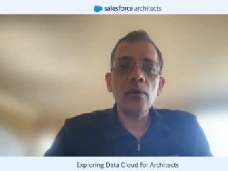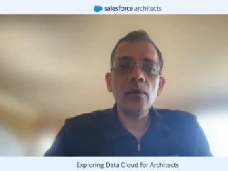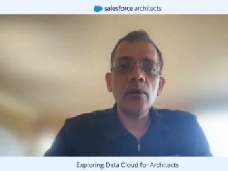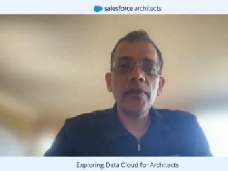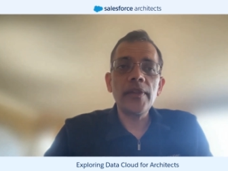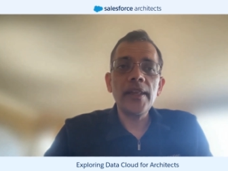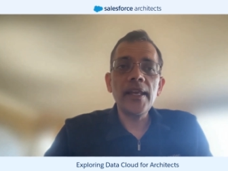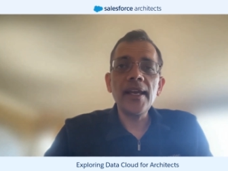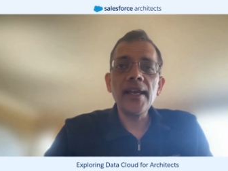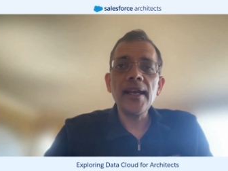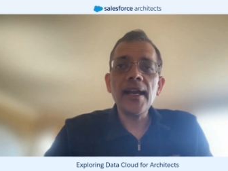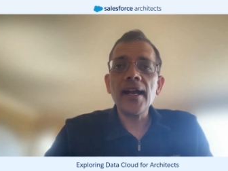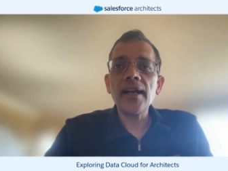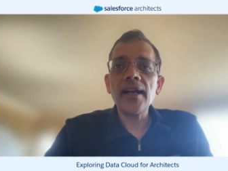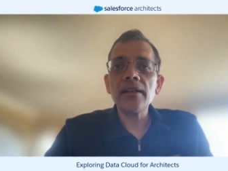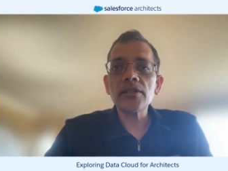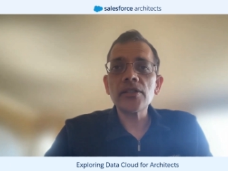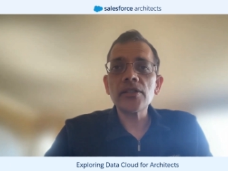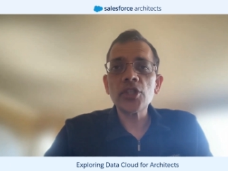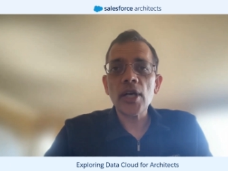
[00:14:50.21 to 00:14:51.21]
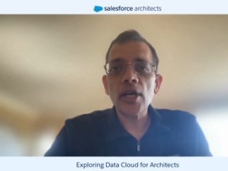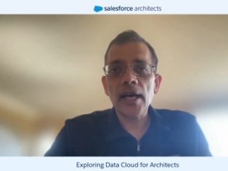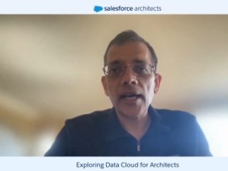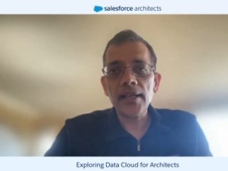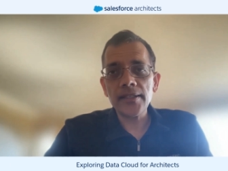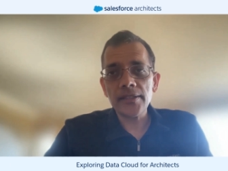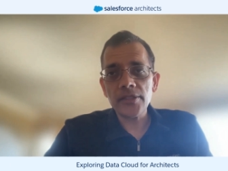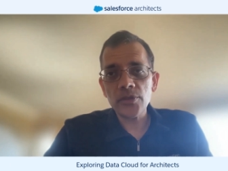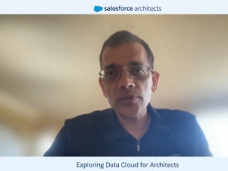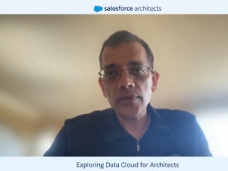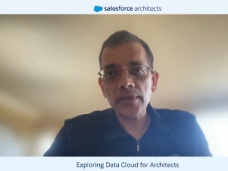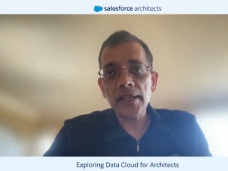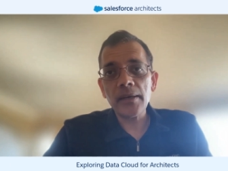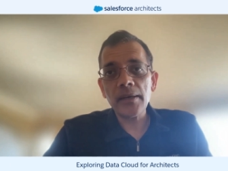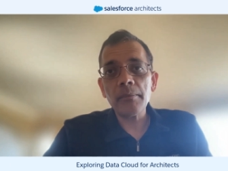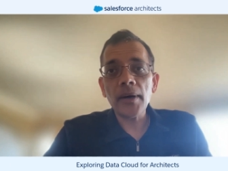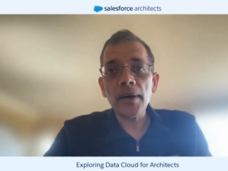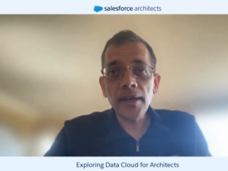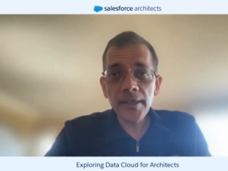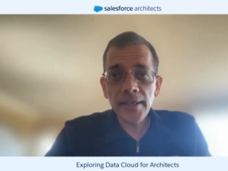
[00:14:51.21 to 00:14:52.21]
They had a challenge with their
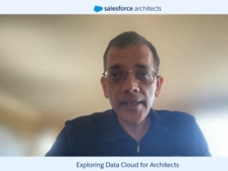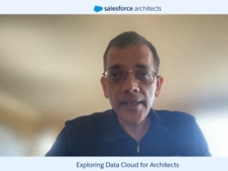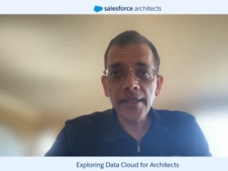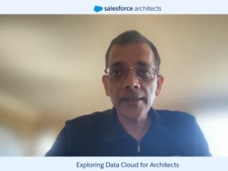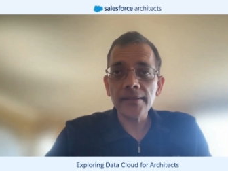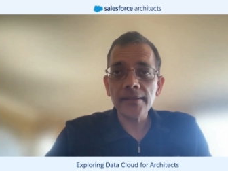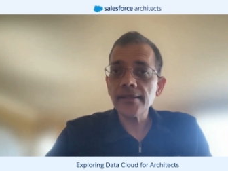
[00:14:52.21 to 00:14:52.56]
marketing.